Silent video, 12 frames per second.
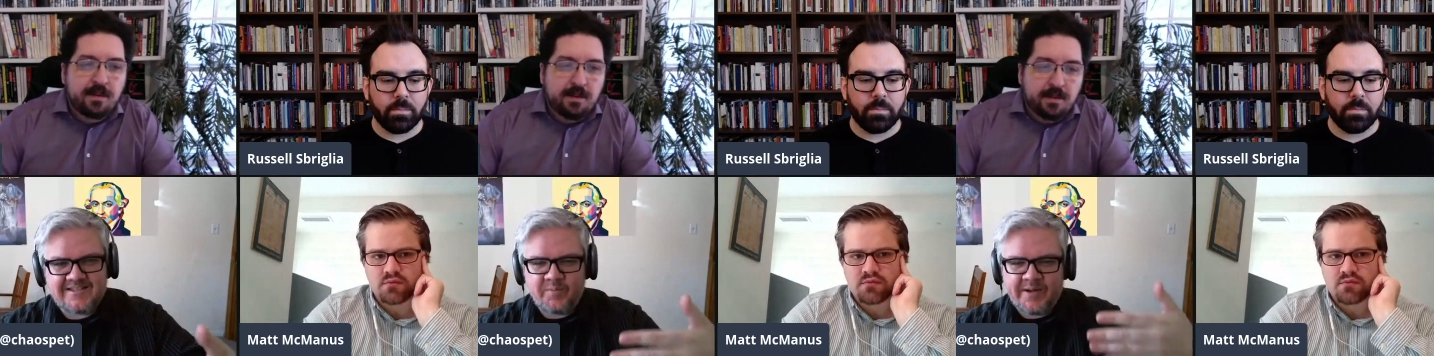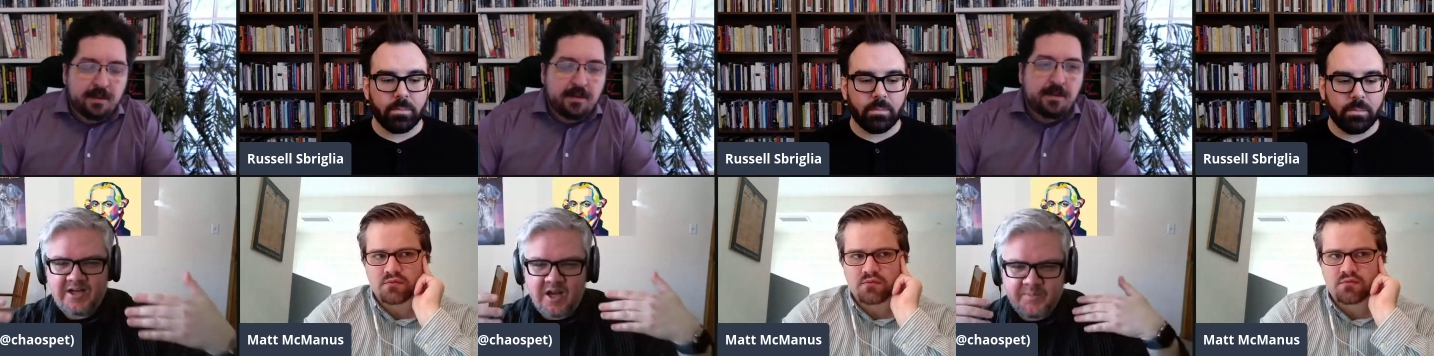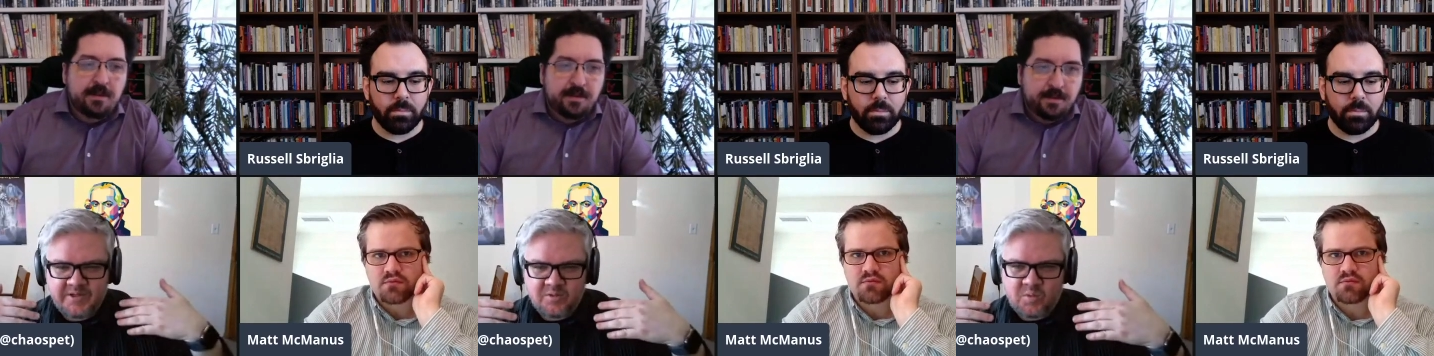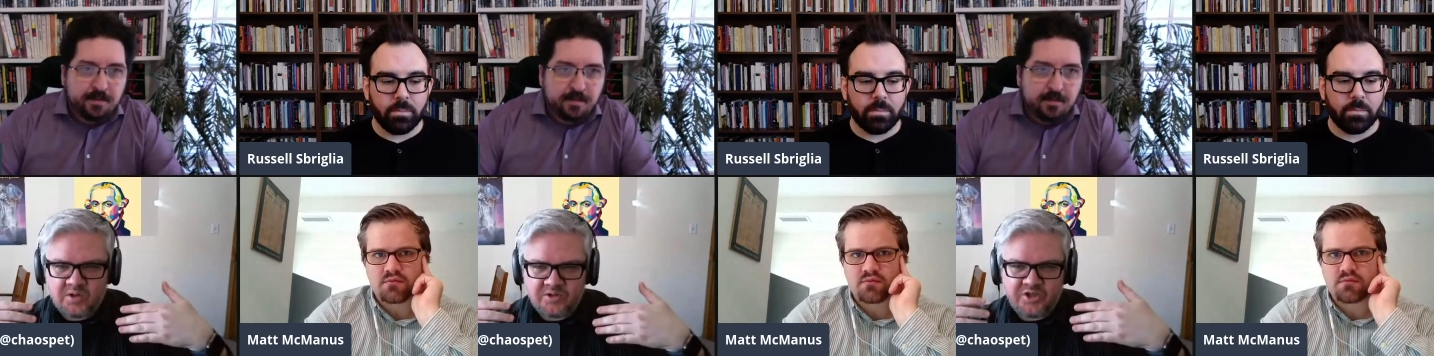Speaker 1: that we come to the
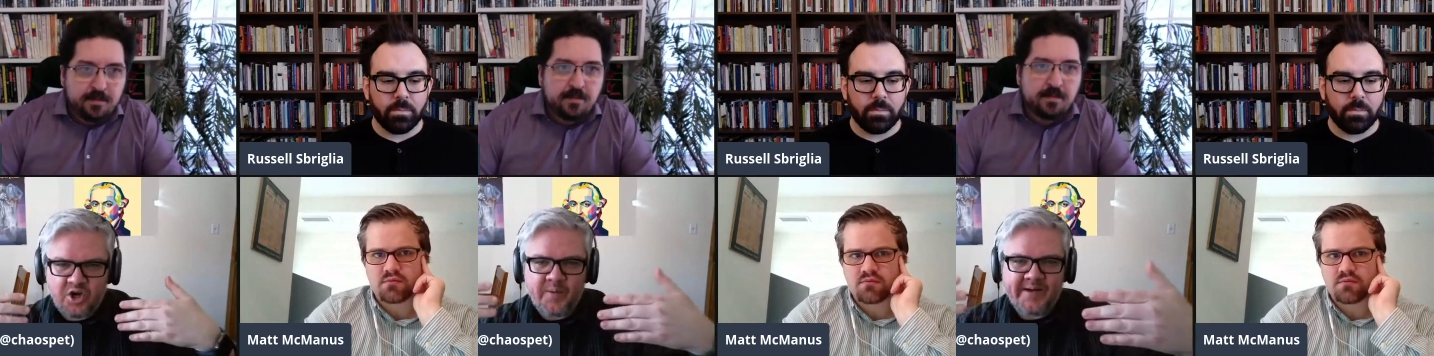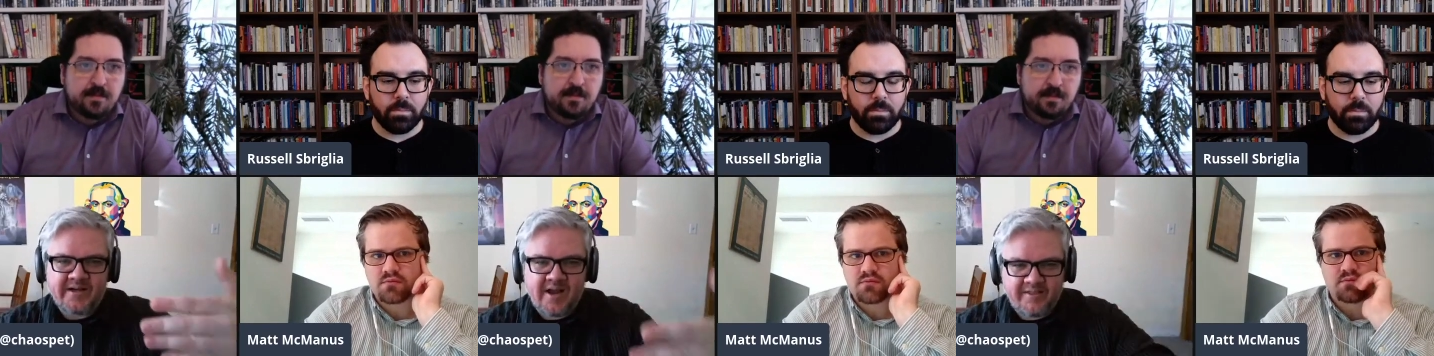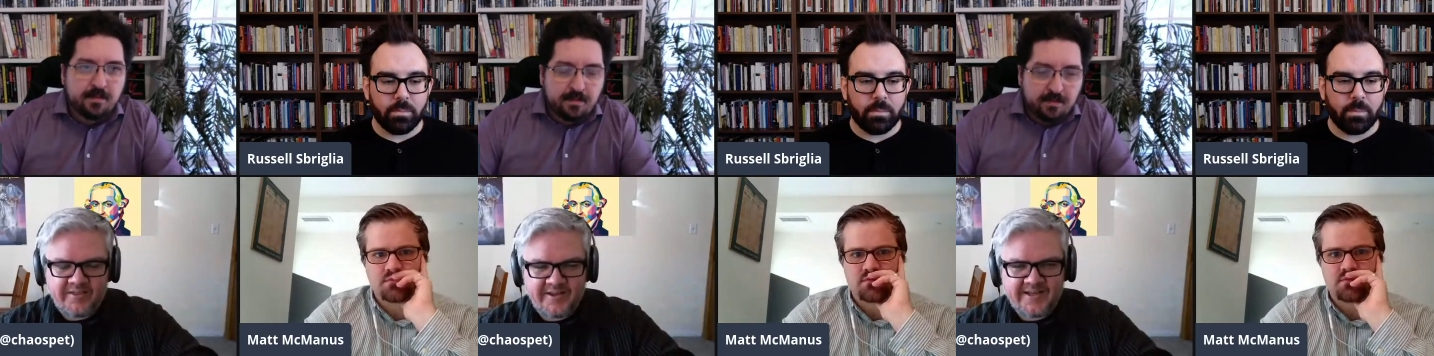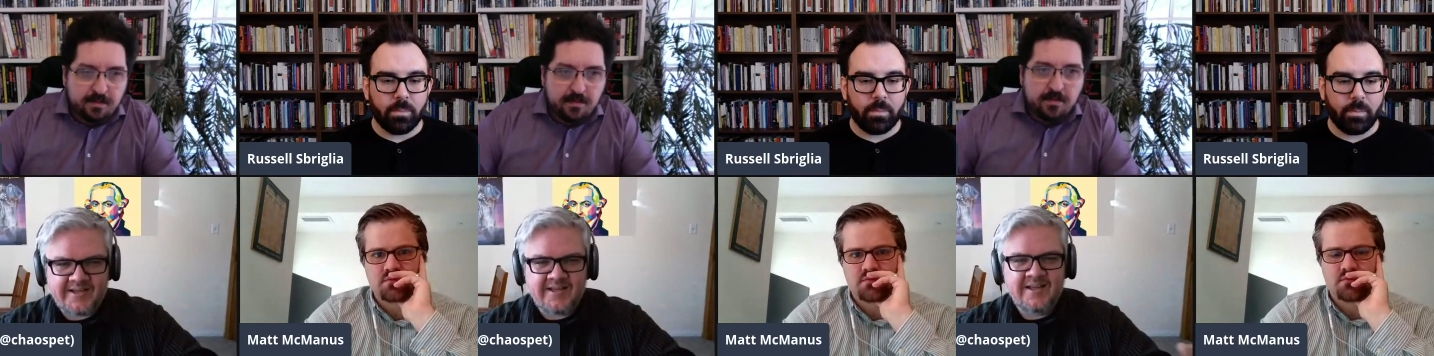world knowing
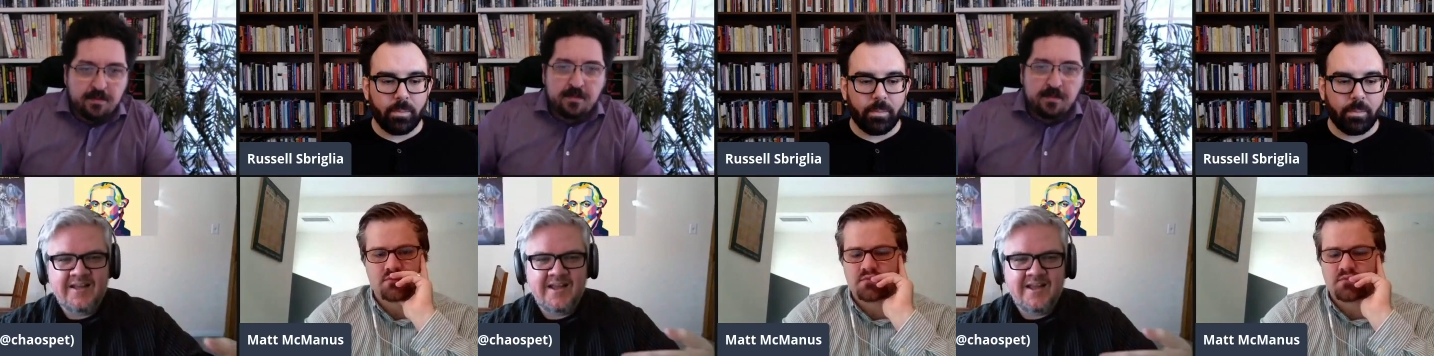nothing,